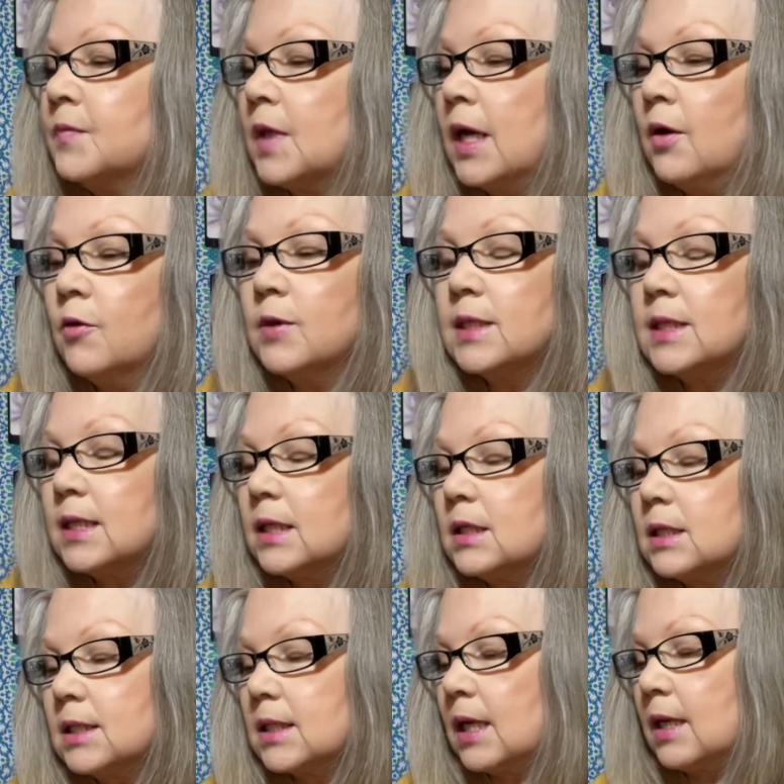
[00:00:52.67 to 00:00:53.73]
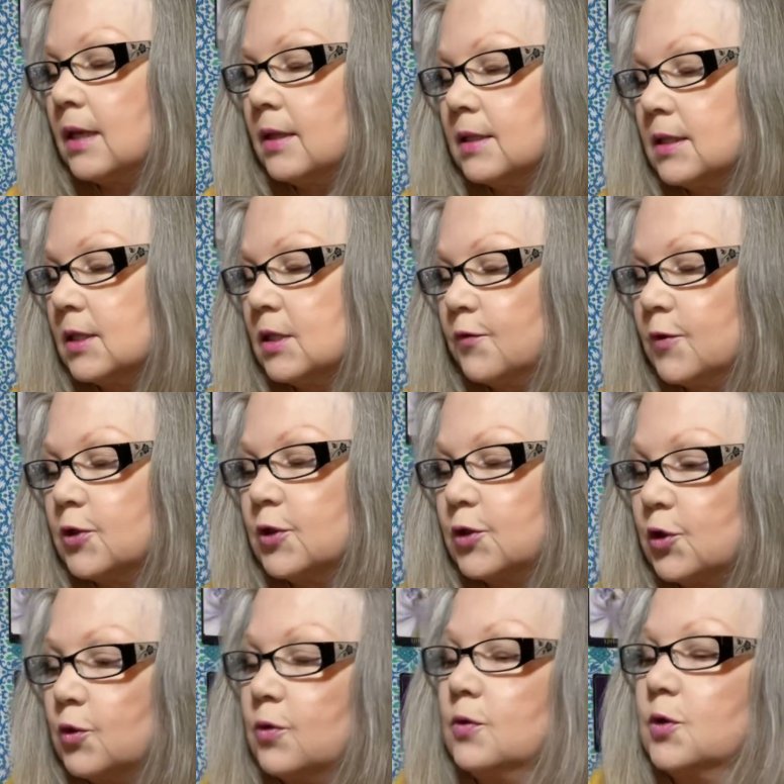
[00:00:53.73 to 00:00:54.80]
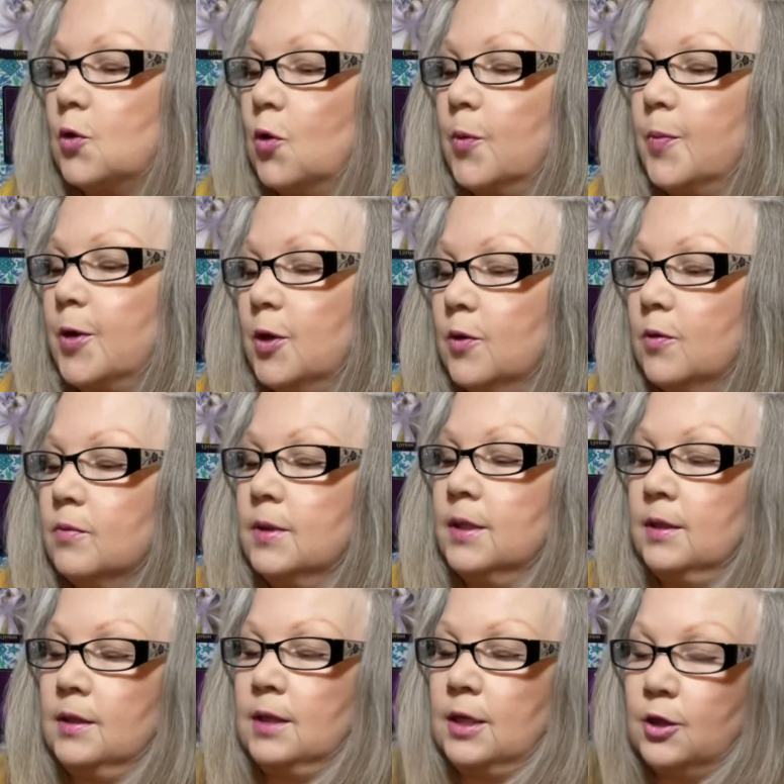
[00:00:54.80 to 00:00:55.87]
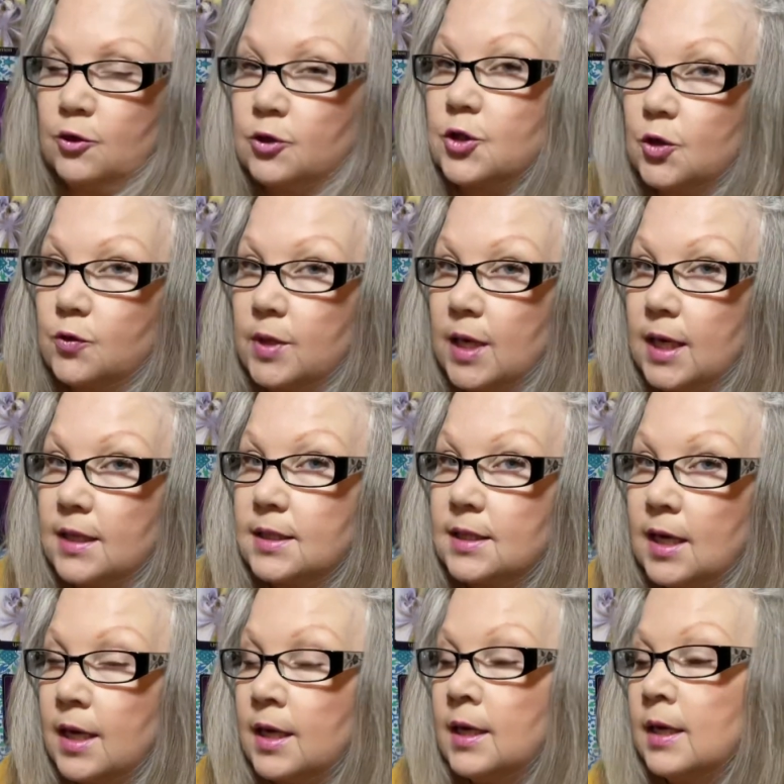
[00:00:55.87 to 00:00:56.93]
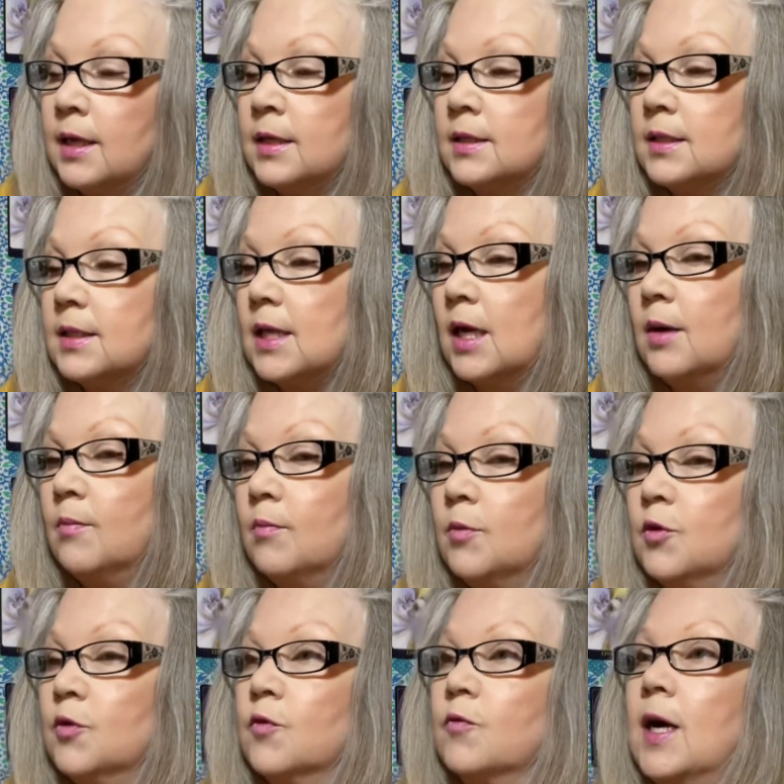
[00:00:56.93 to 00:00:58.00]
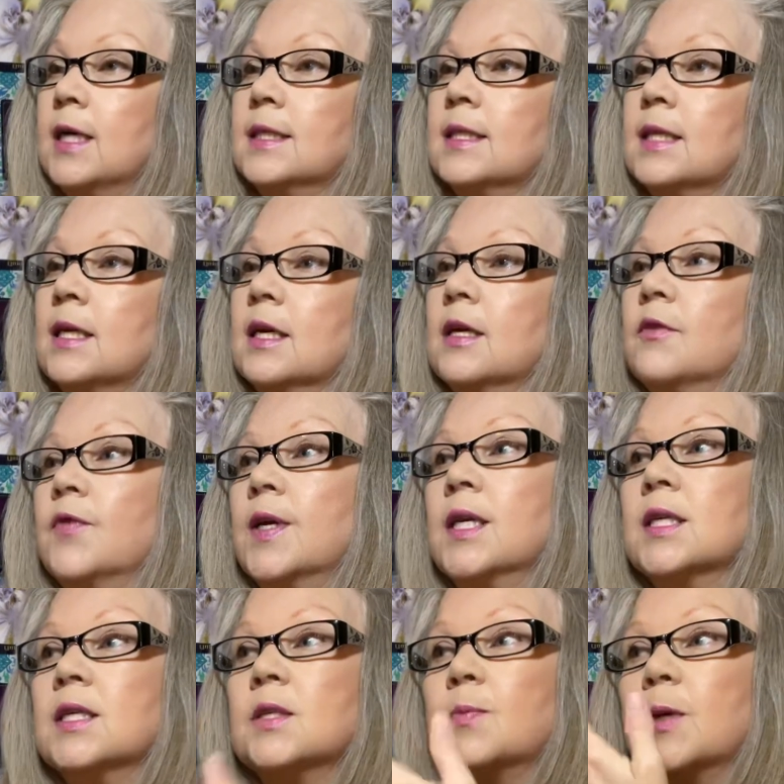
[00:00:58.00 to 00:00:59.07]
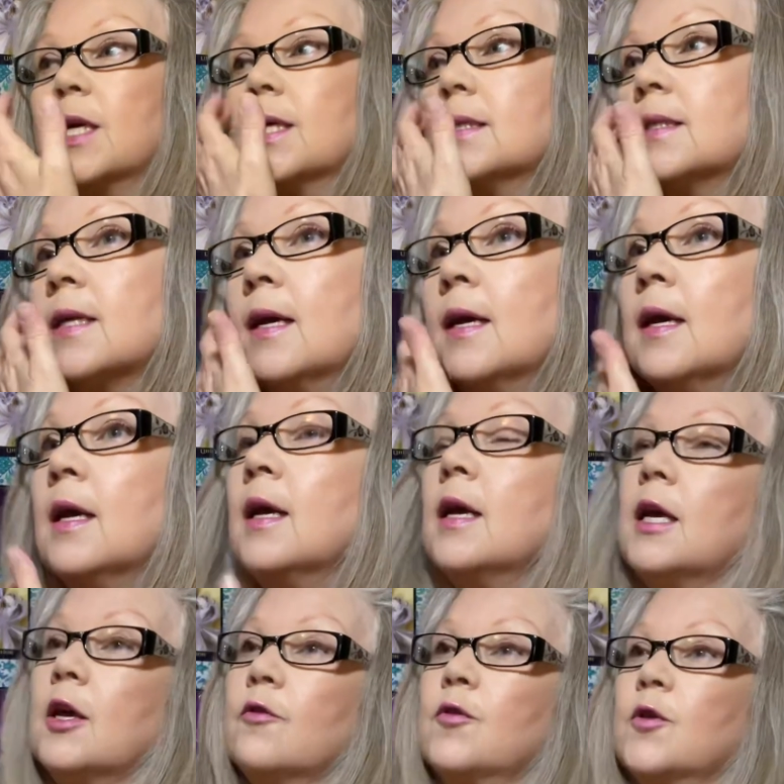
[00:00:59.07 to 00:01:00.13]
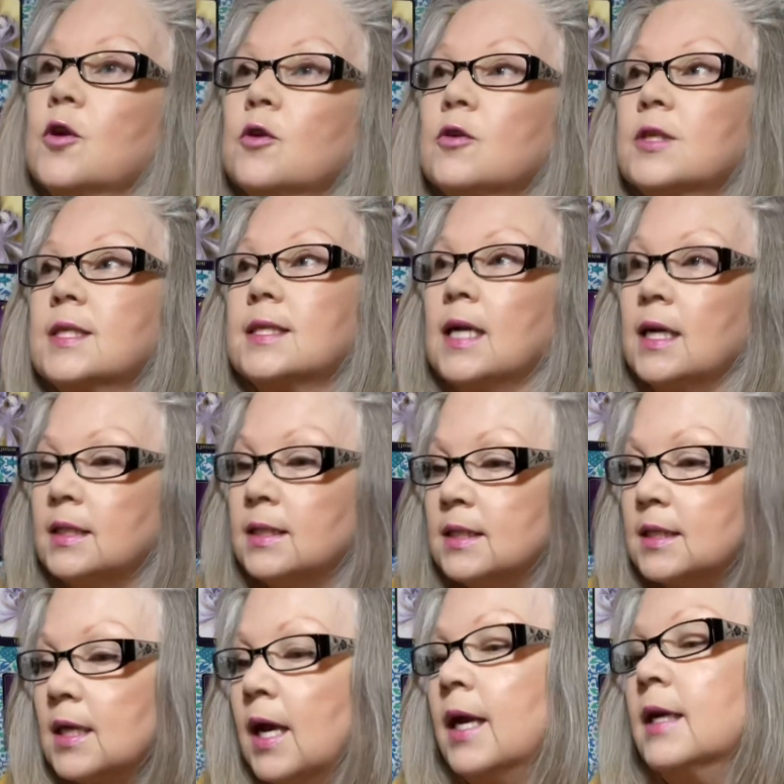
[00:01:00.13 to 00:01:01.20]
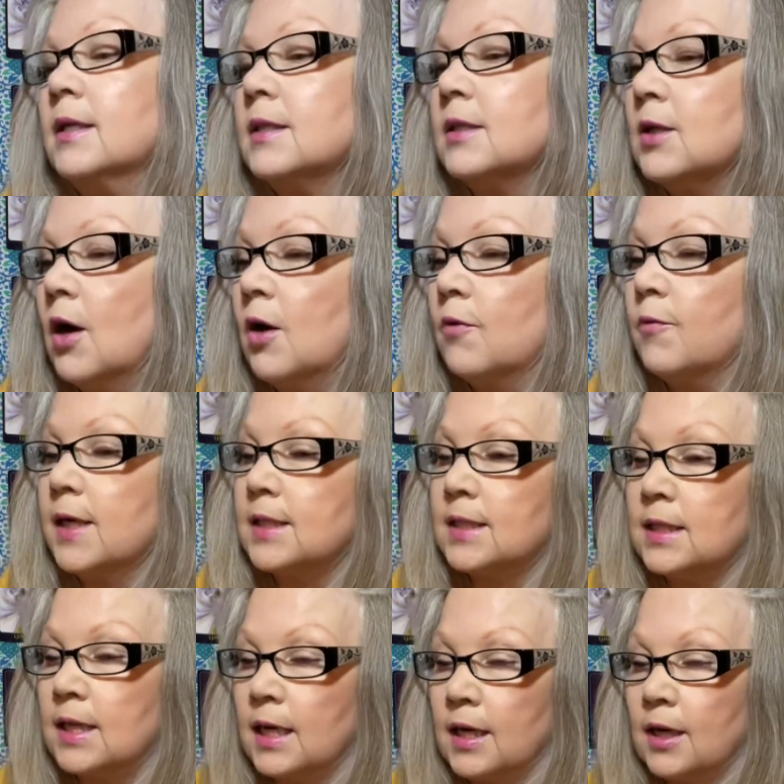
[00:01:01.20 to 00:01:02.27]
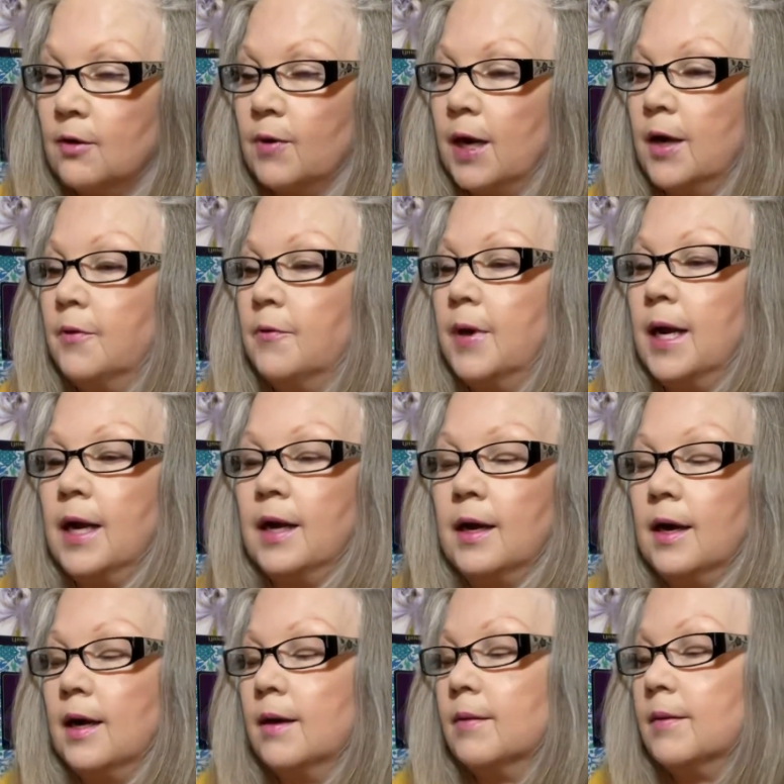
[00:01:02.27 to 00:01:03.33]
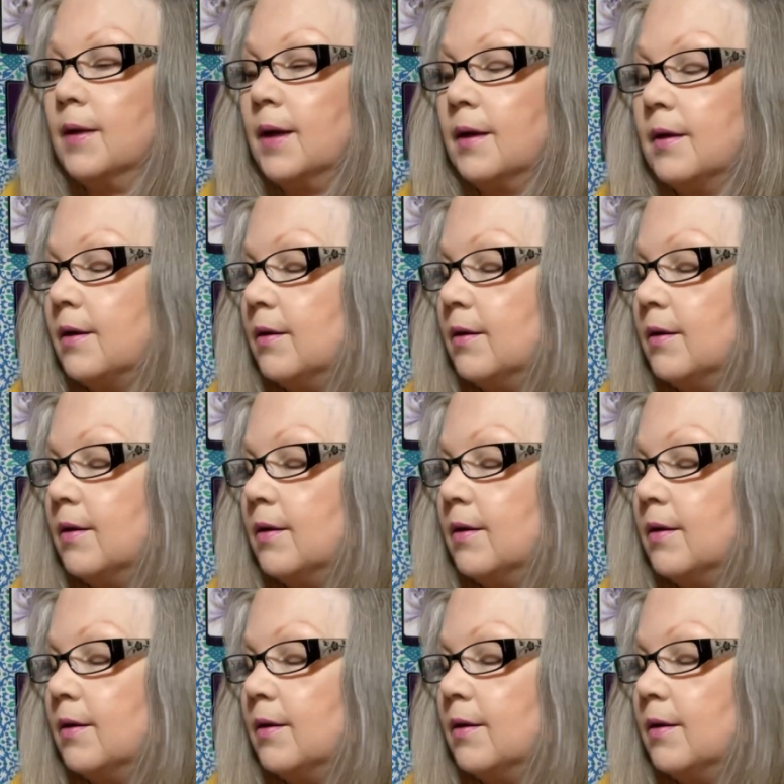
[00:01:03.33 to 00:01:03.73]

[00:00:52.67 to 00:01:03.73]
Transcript: I always like to say this is for Scorpio, like your zodiac sign in Sun, Moon, Rising, and Venus, because if your sun sign is not resonating right away, I